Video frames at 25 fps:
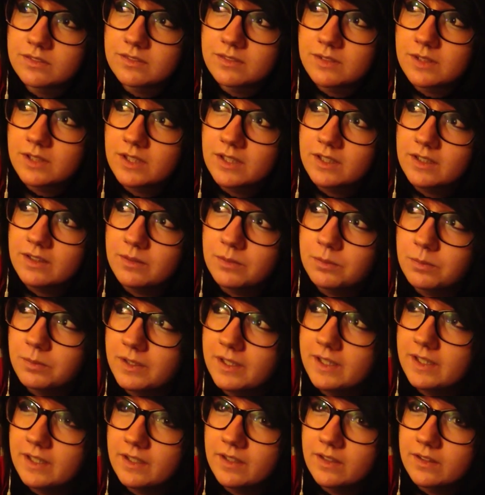the
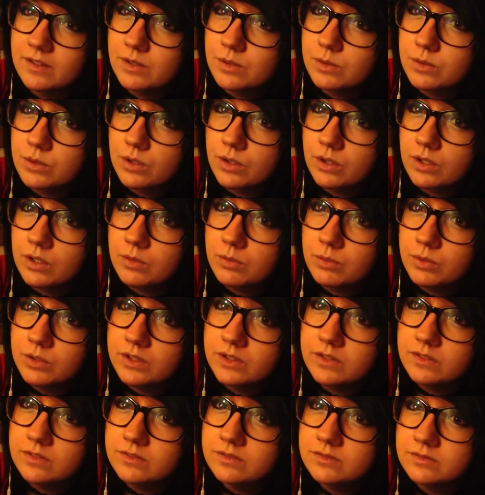way you thought I
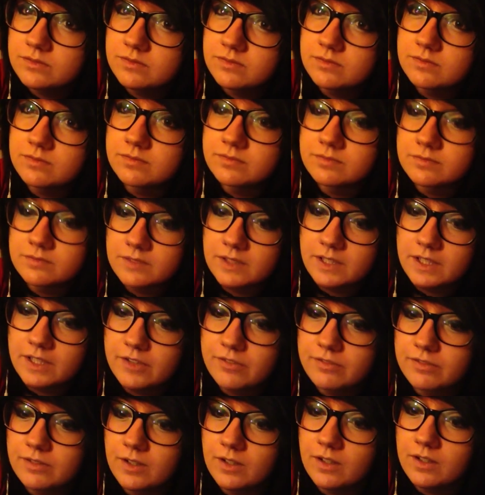would.
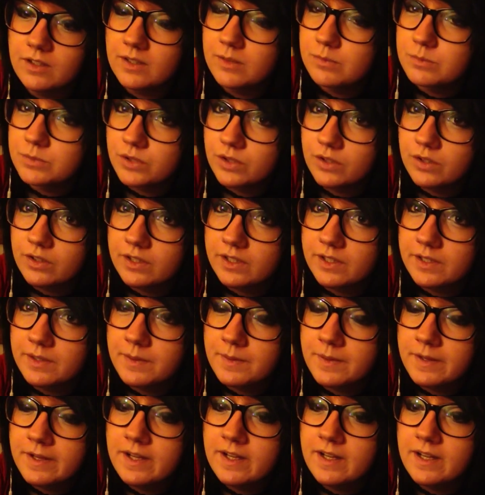If not, I'm sorry.
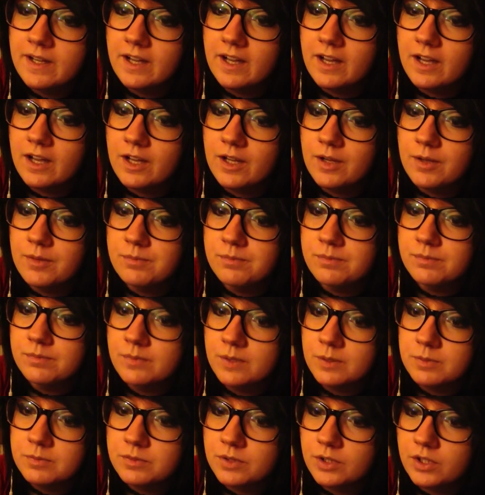Sorry
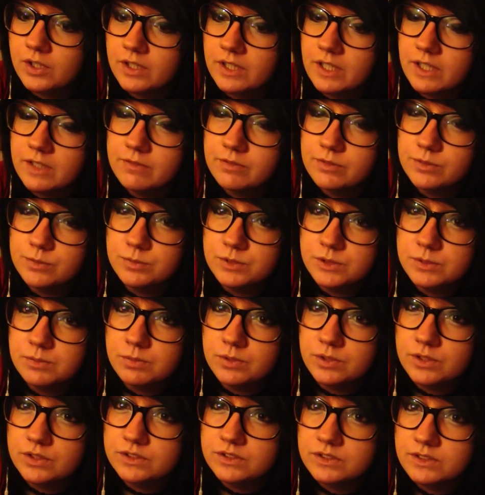again for
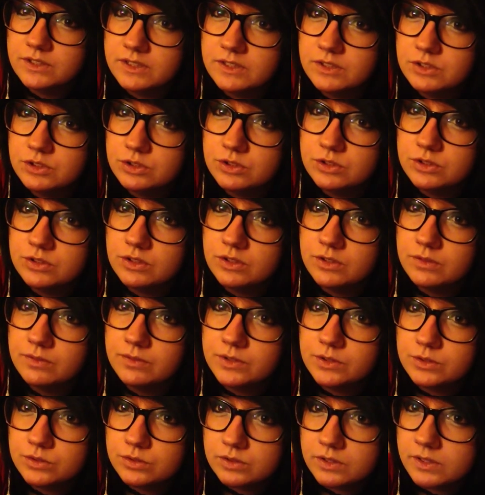mispronunciation of
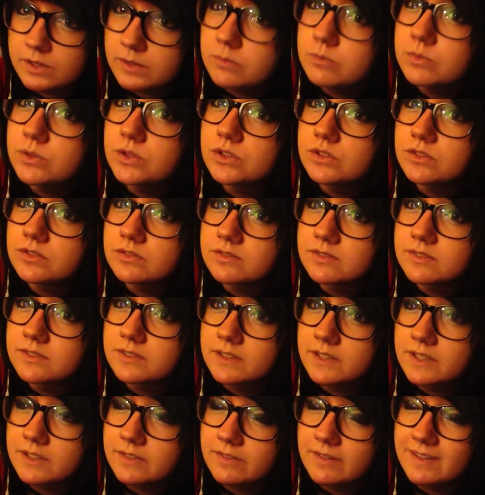usernames,
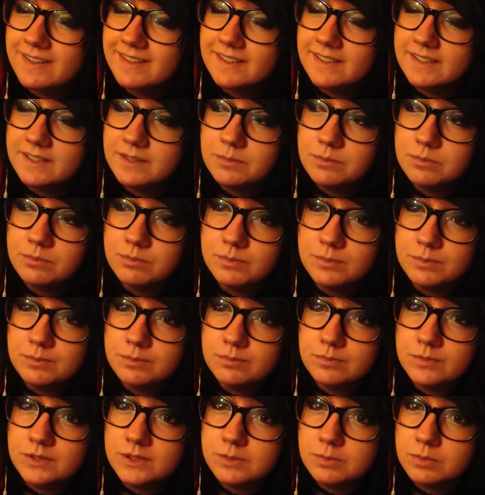if I did
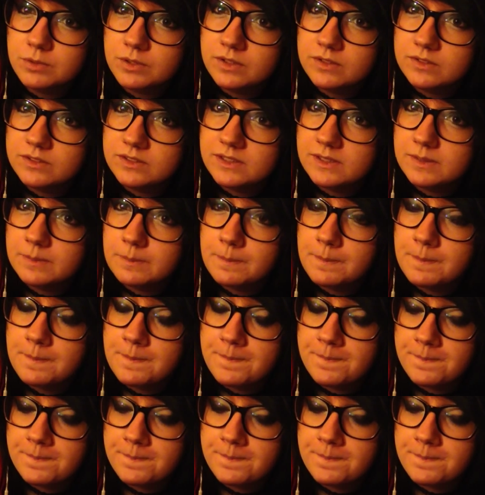mispronounce them.